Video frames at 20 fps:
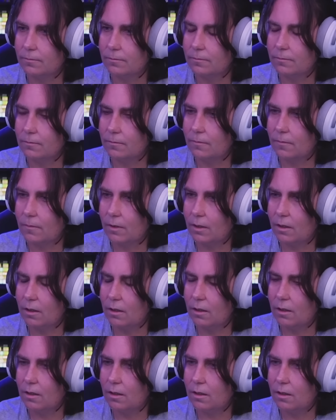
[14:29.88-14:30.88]

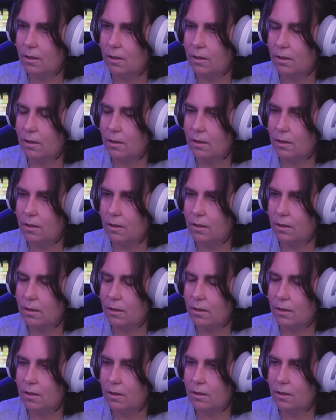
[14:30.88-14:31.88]

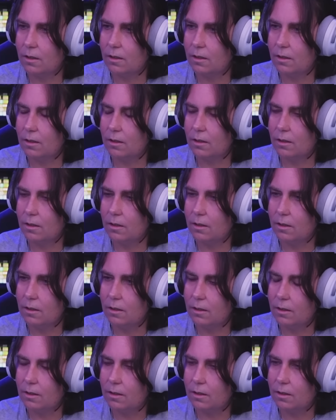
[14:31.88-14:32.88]

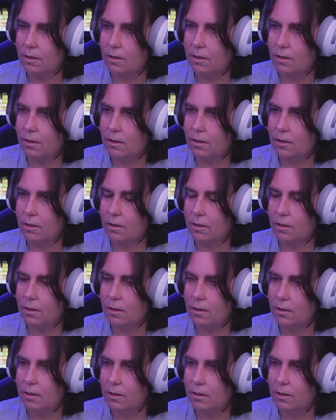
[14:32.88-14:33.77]
No words are spoken by the person on screen.